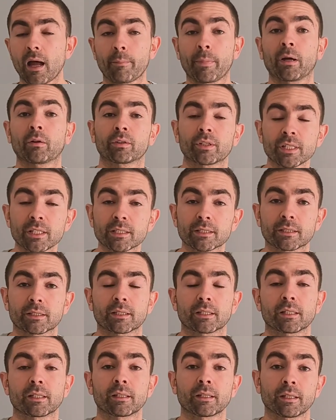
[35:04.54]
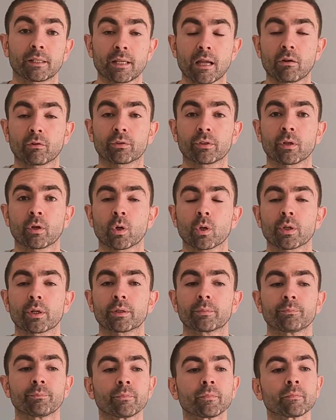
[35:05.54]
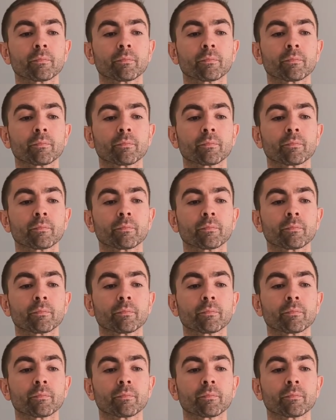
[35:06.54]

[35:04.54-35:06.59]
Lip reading: about this in the autoencoder.